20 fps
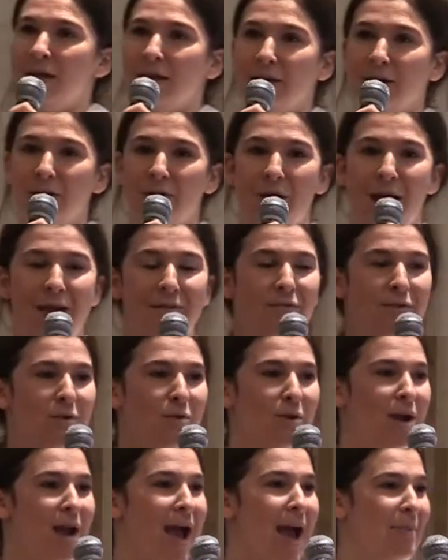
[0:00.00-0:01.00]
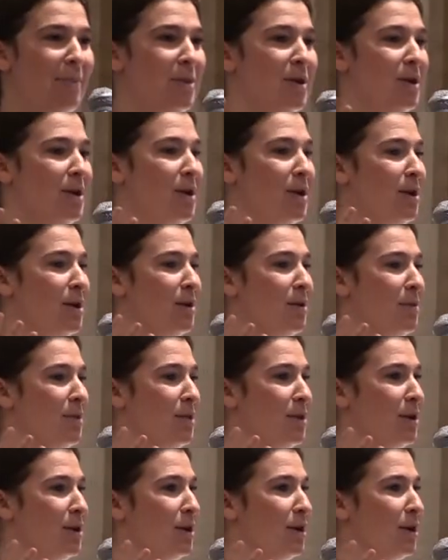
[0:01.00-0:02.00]
you know, everyone at the
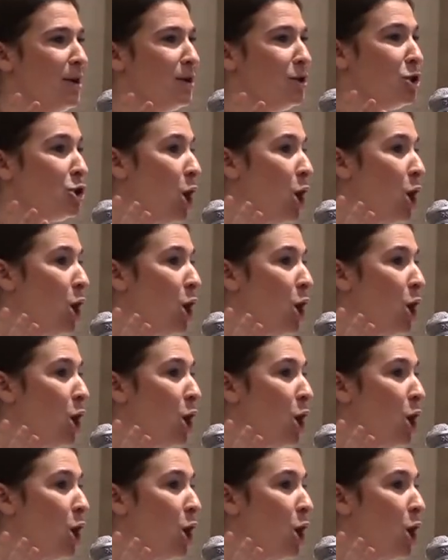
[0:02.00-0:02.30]
the